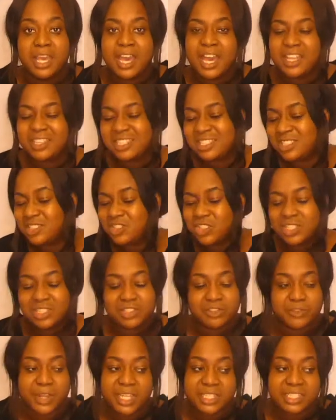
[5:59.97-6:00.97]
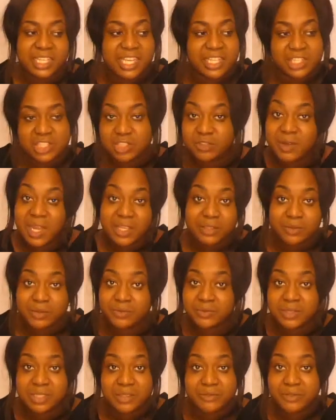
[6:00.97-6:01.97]
And it's just great to interact
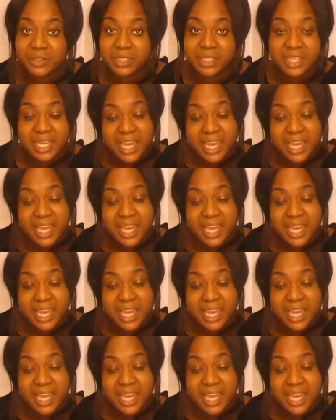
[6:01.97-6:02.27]
with different